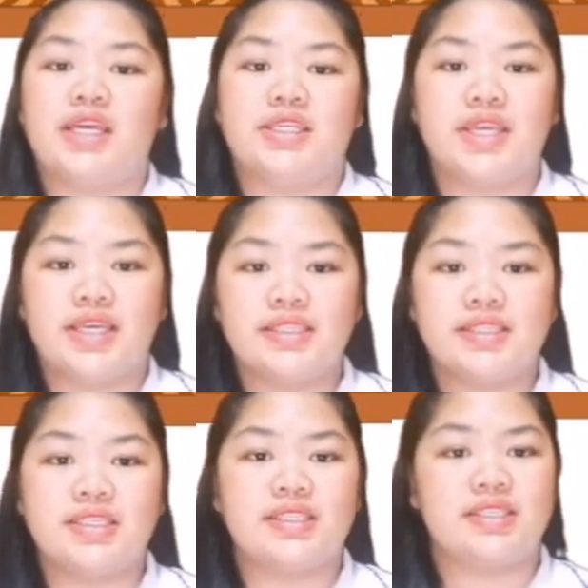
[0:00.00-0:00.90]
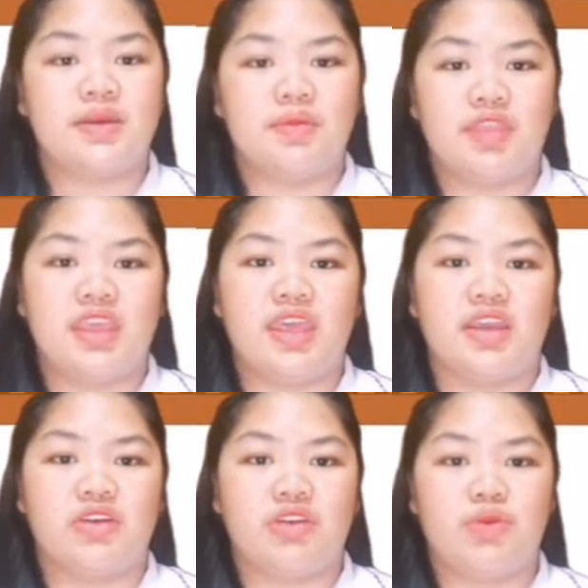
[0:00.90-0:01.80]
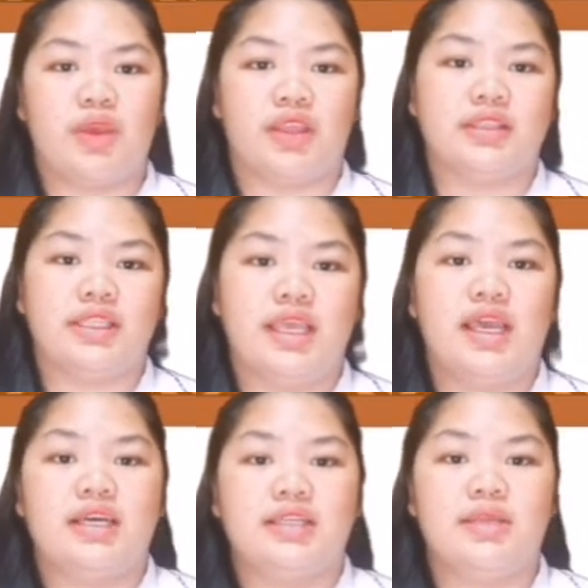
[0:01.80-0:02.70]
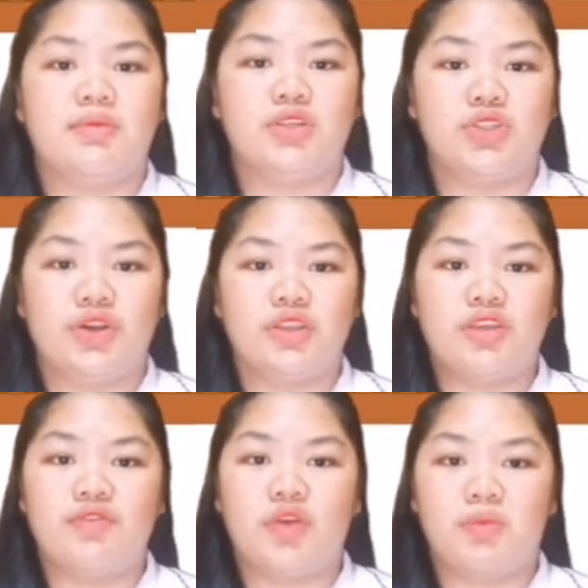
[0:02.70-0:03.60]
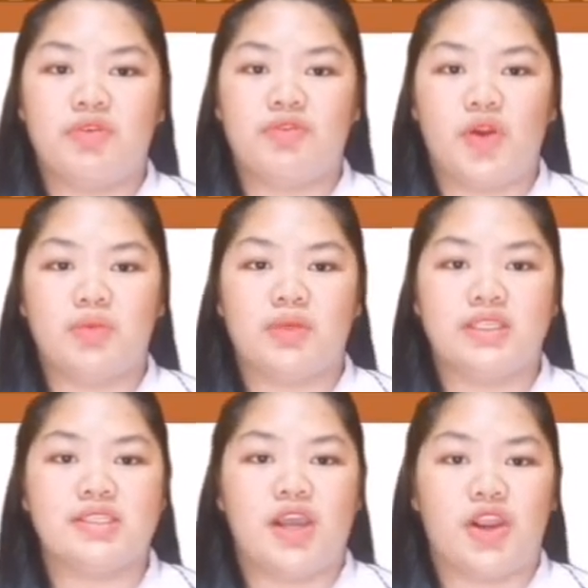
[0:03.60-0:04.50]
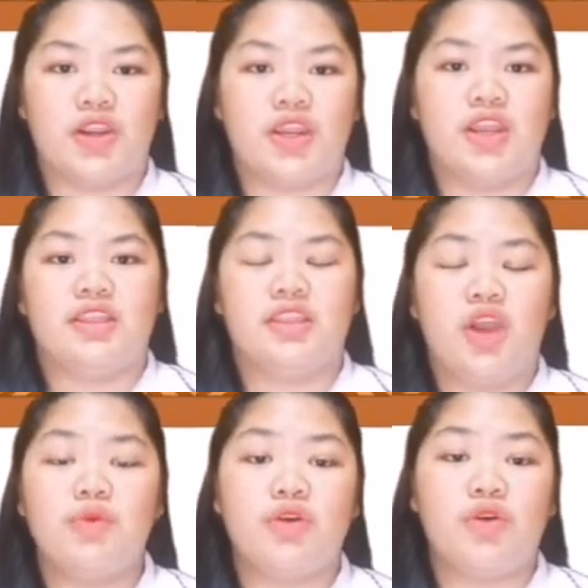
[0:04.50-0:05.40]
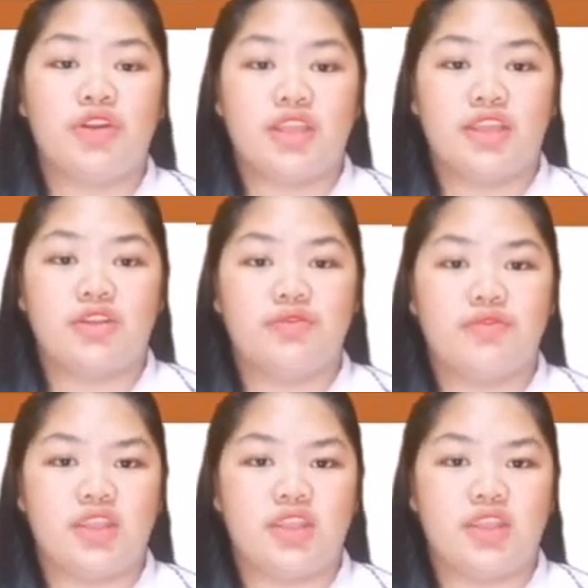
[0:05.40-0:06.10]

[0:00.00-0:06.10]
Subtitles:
Yes, this is something I agree with. The majority of our performance are now recorded on